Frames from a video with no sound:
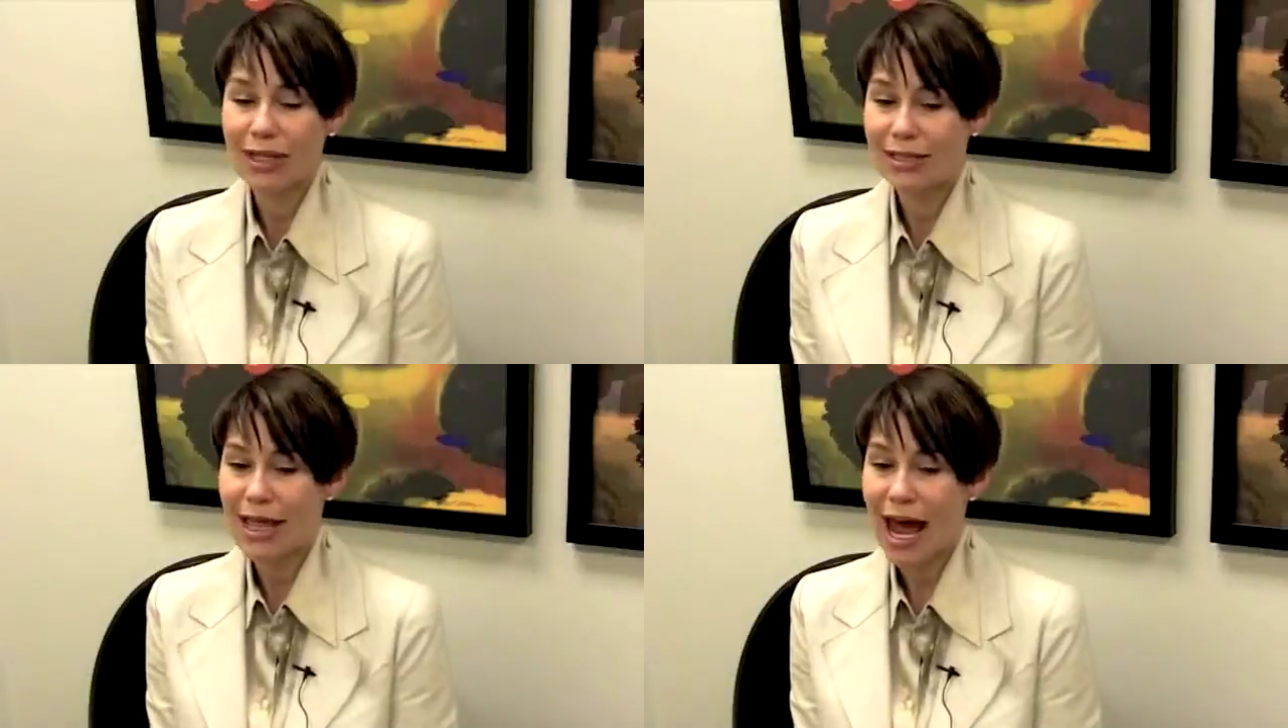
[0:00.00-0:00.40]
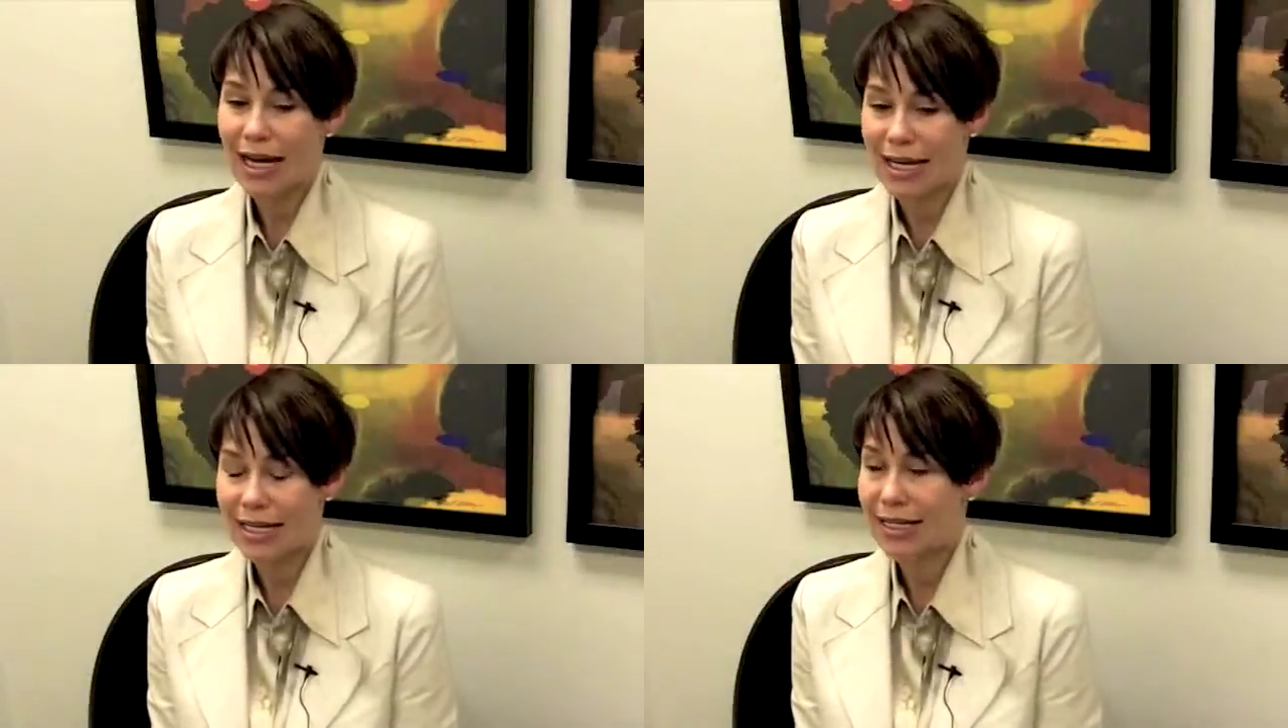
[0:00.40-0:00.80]
is
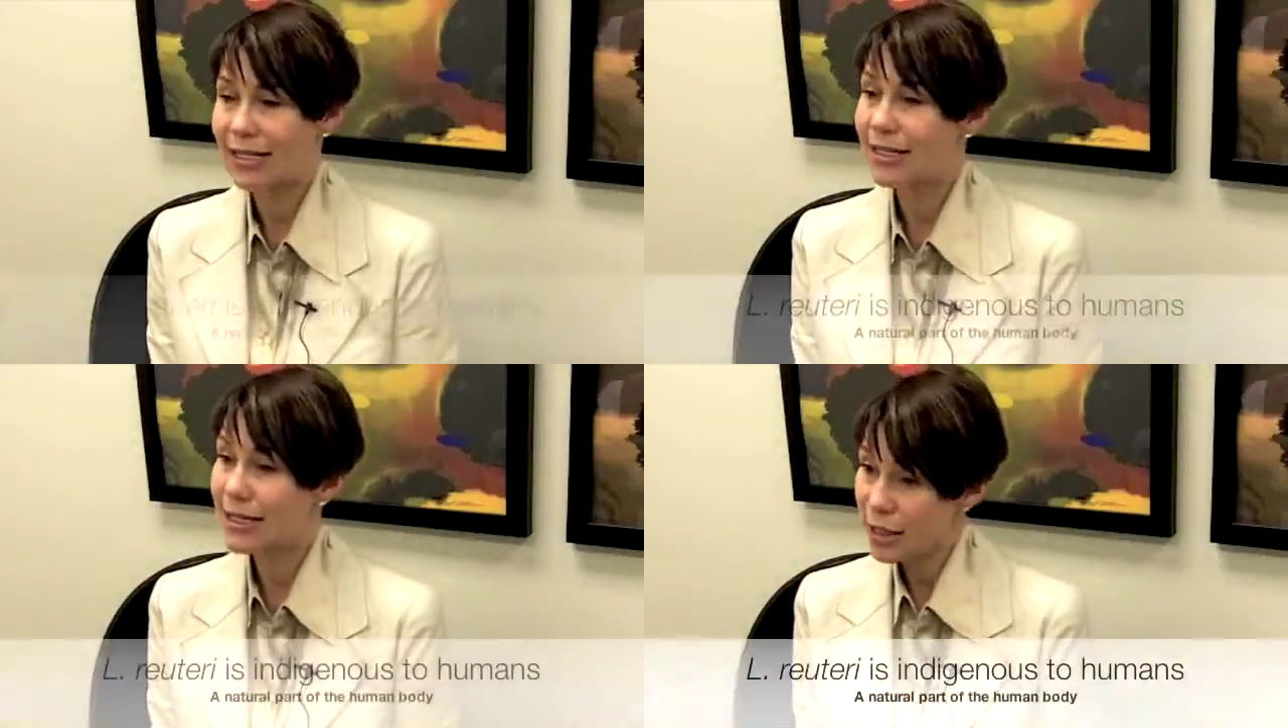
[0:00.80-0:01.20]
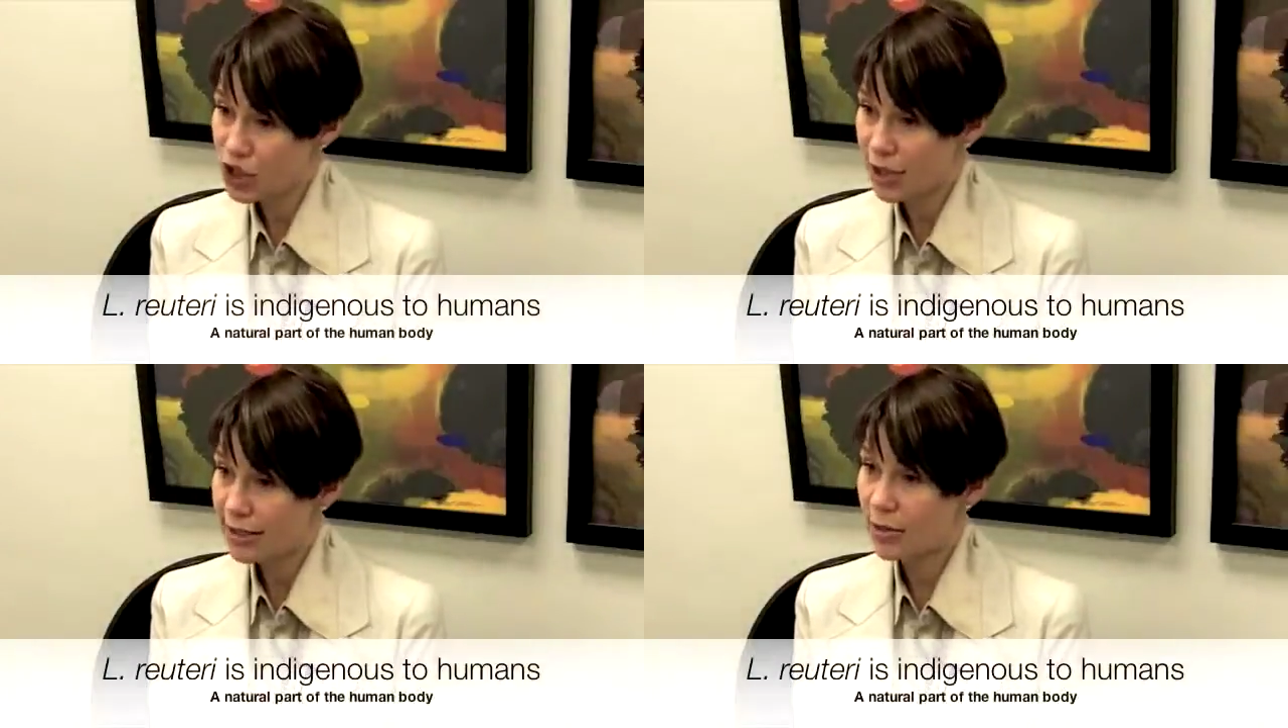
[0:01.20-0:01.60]
that it is
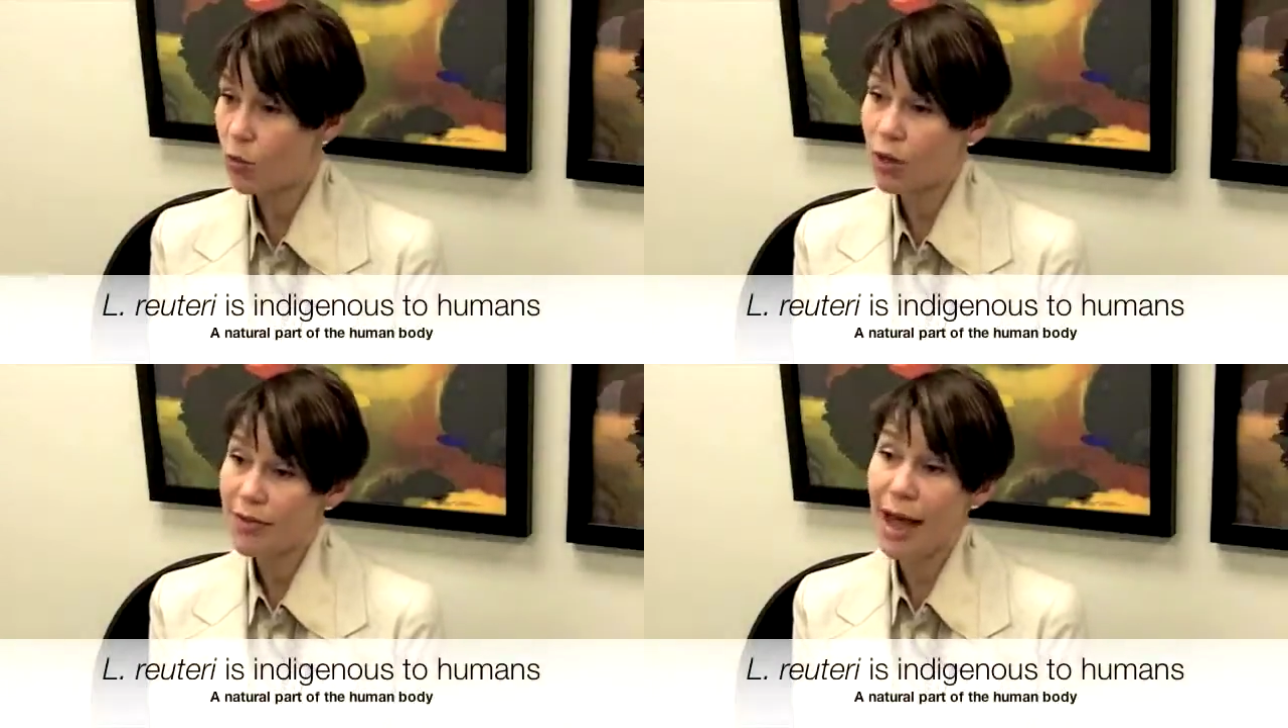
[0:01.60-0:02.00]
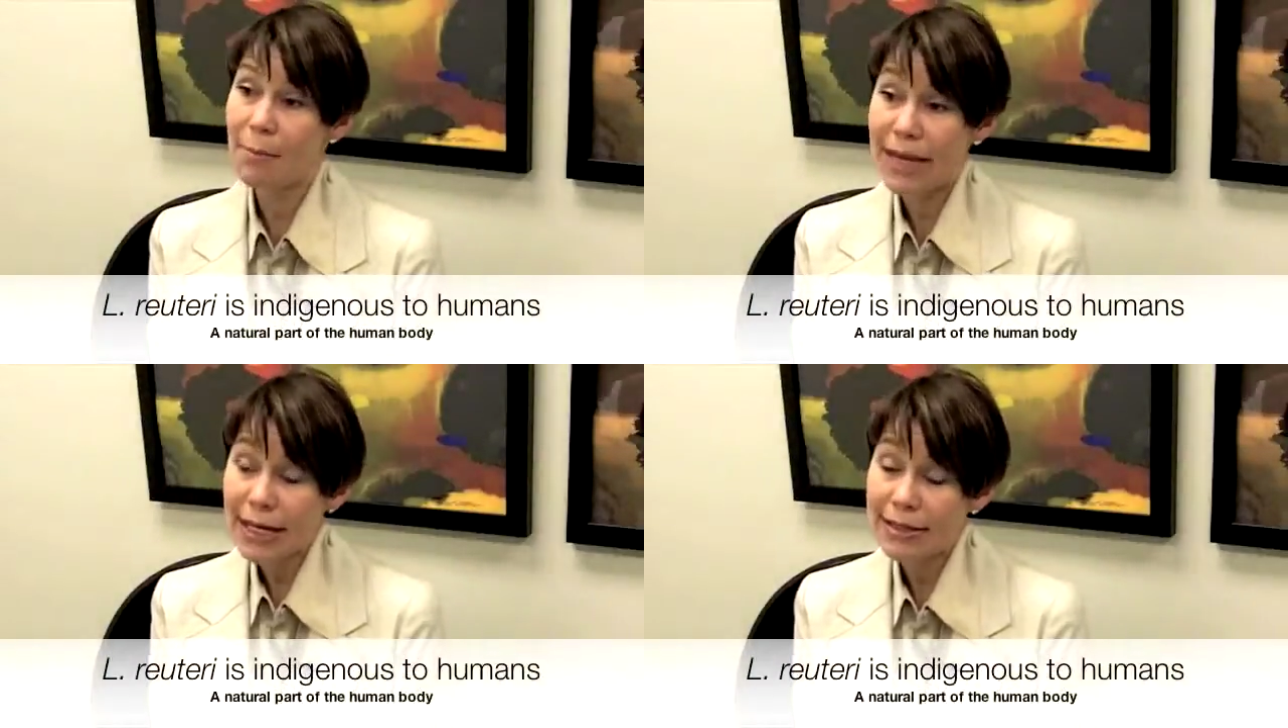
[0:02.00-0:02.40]
indigenous. And what
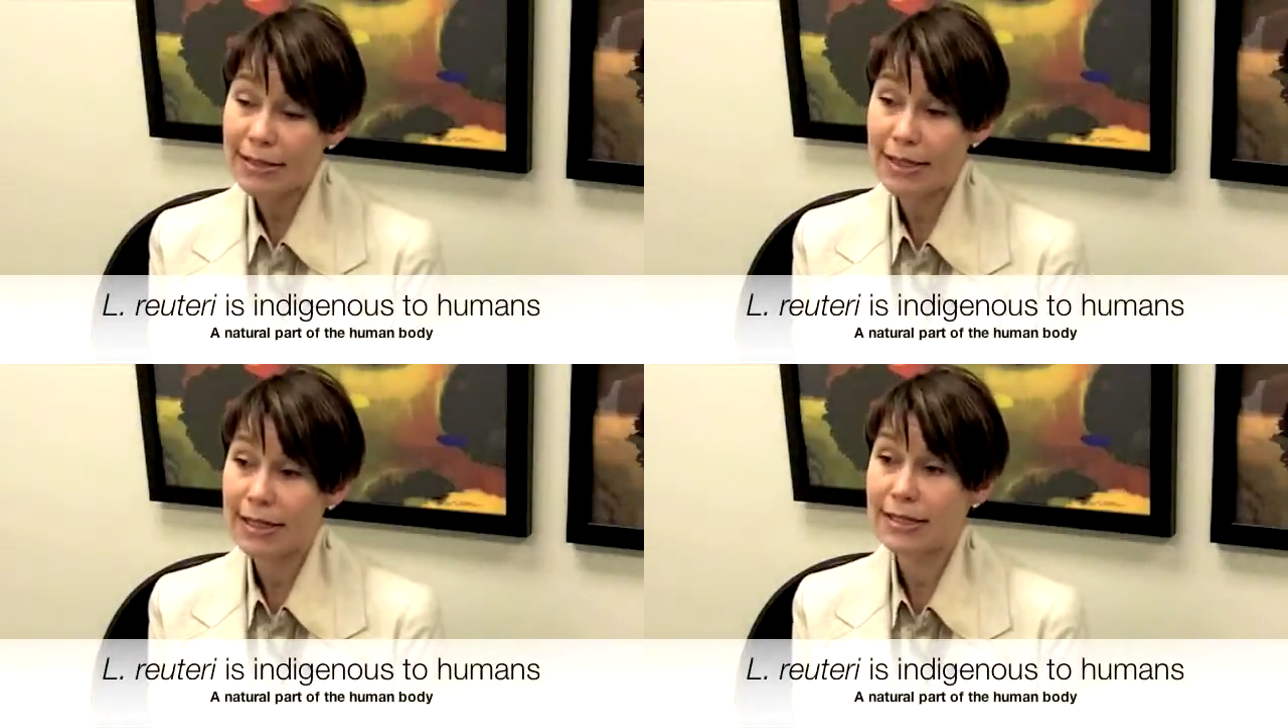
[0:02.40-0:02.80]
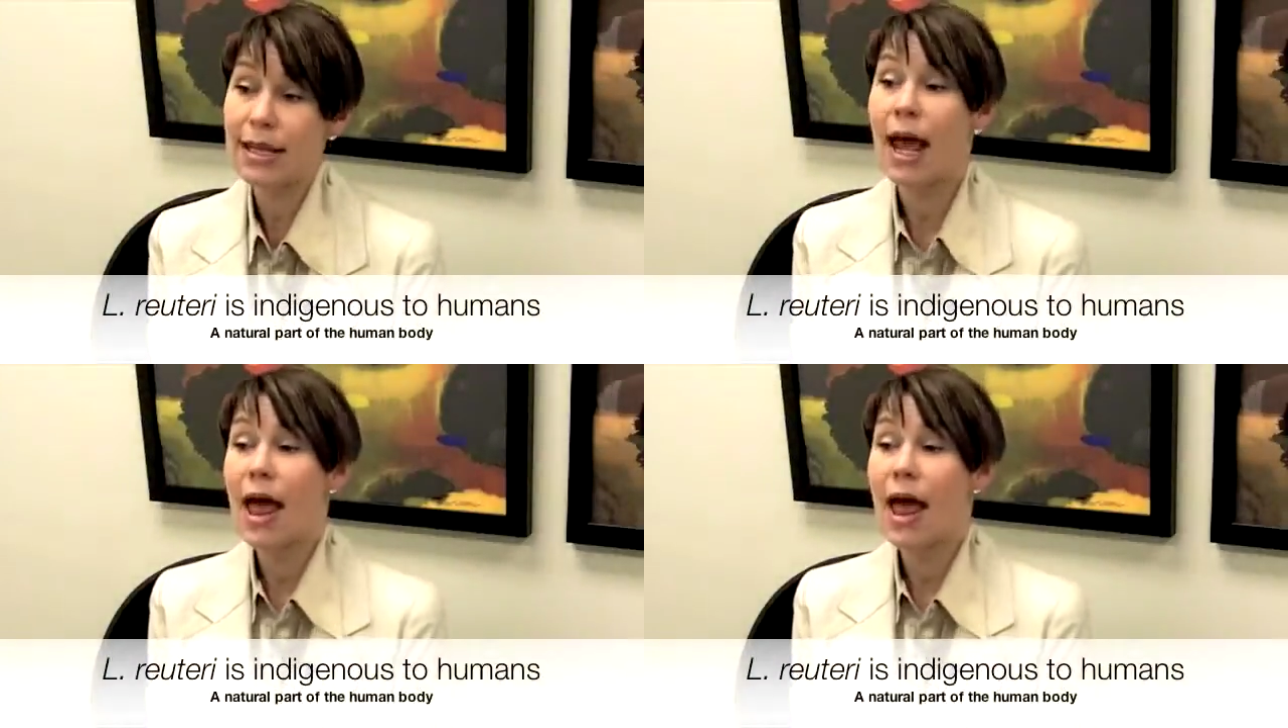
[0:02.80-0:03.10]
that means is